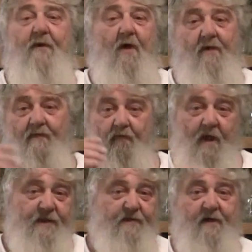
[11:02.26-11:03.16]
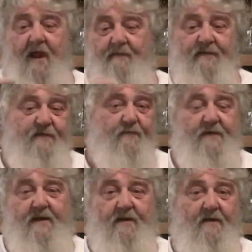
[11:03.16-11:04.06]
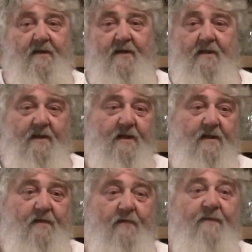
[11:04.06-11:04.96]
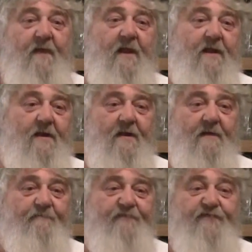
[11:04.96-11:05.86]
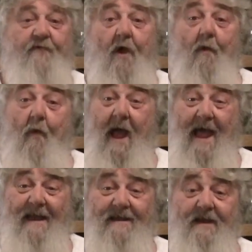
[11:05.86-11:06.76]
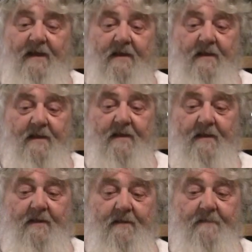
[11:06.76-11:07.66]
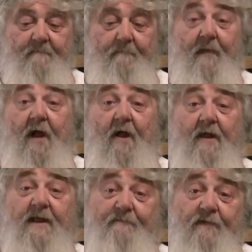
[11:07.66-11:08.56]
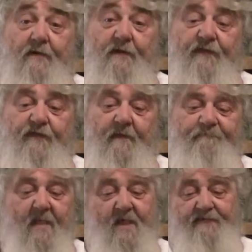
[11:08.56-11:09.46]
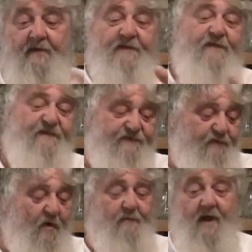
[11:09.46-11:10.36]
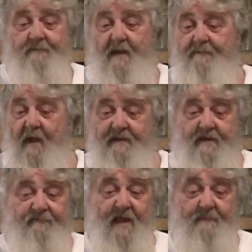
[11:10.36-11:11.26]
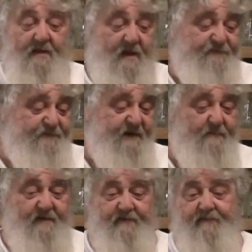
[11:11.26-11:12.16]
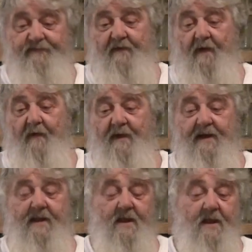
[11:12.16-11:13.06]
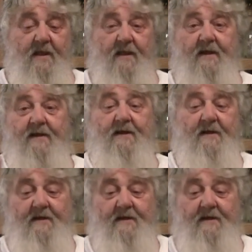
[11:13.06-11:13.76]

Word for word: on while you're having your meal with a strong wine barrel influence. So let's let this warm up. I've probably done flat my gums for 10 minutes or so already, and